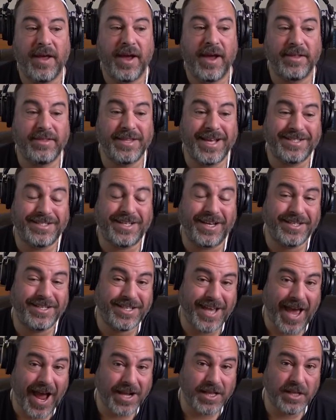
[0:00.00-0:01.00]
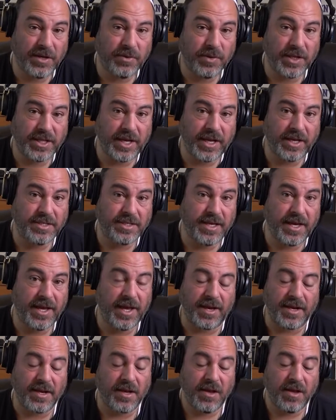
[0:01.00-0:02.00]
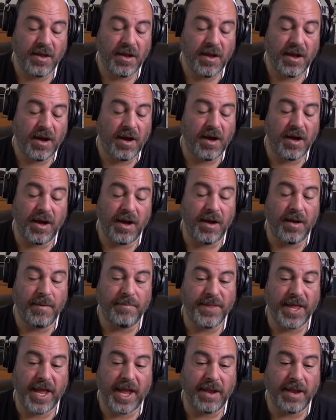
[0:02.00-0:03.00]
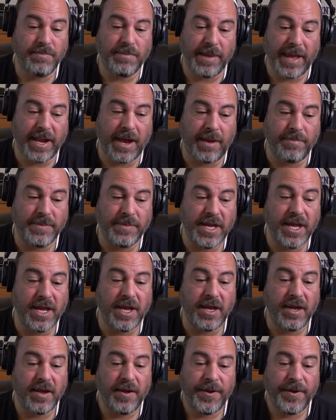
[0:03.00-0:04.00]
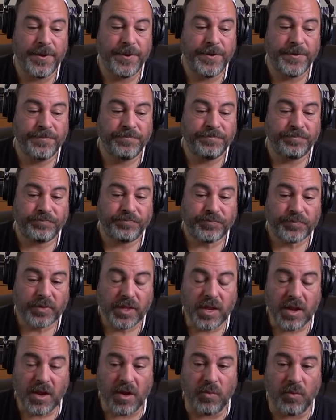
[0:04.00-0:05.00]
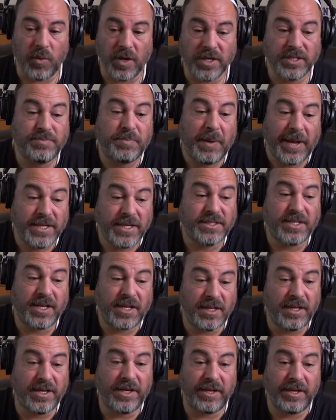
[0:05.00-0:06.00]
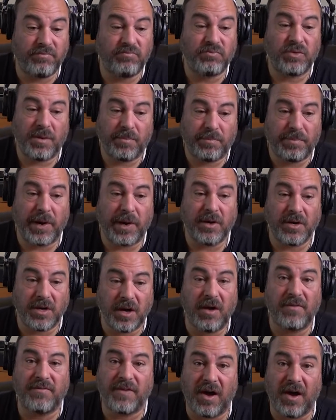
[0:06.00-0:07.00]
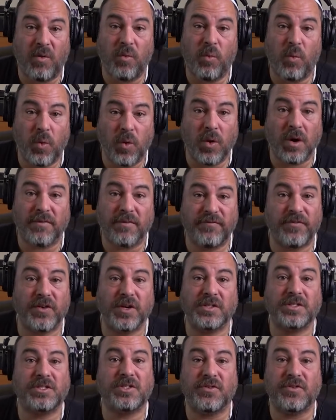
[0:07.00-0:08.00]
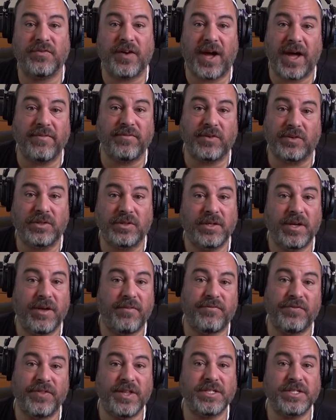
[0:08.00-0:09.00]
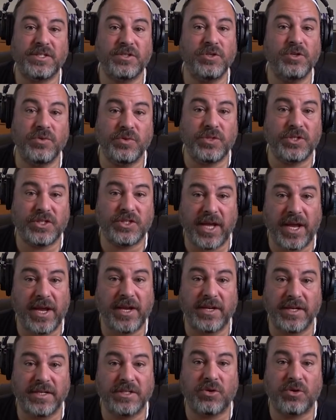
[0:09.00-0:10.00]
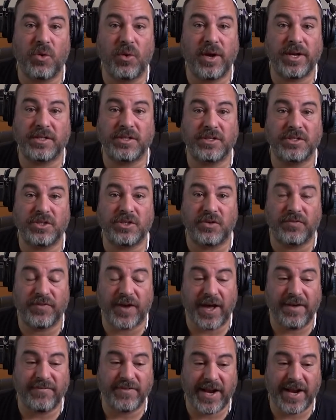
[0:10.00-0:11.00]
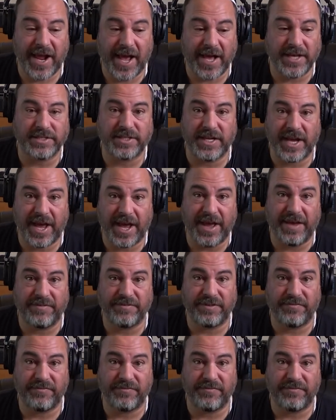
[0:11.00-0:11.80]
And that's exactly what they did. And Ben Ami was basically, part of a war for survival. If this new state is going to survive, it has to have